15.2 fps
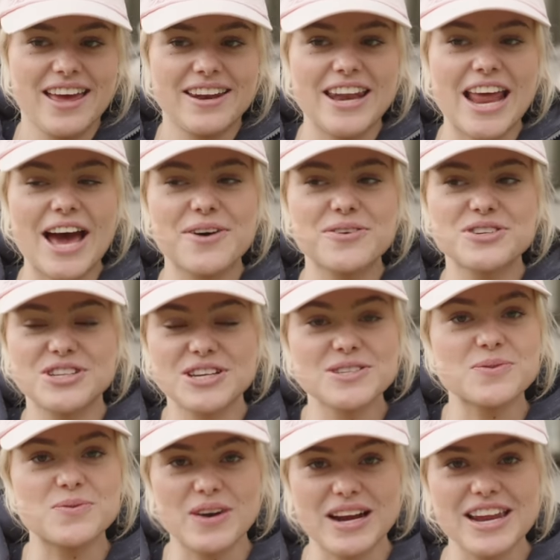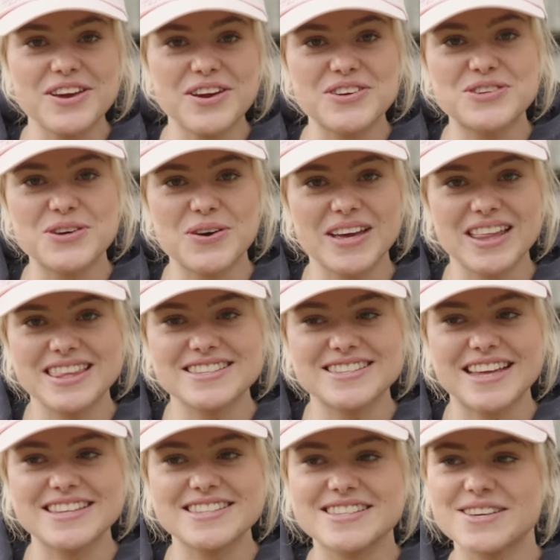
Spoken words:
Now, she's a really good dog in the sense